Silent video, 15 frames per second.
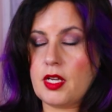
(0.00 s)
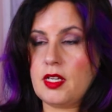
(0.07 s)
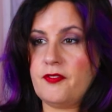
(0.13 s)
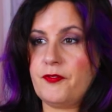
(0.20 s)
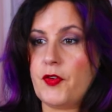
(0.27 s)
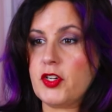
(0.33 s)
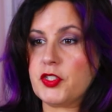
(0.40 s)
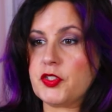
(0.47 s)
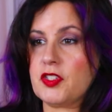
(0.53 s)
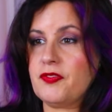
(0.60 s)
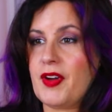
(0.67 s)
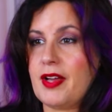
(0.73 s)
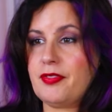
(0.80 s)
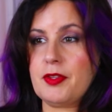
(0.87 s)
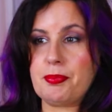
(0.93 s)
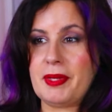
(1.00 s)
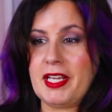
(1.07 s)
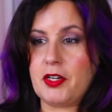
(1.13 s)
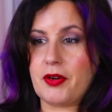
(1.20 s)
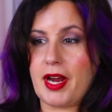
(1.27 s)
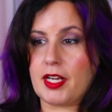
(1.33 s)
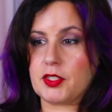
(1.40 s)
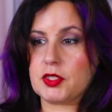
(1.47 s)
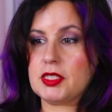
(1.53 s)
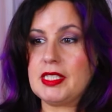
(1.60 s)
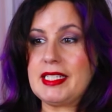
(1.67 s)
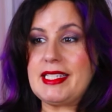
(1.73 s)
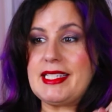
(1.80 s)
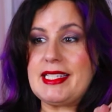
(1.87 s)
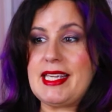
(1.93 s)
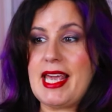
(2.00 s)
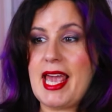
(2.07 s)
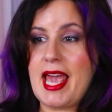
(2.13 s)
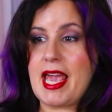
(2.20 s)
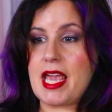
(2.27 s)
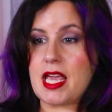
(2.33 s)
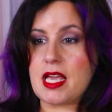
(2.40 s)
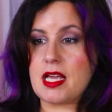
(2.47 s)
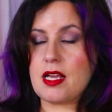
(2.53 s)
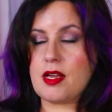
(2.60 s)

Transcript: good. And Forge survived the plane crash. Yay!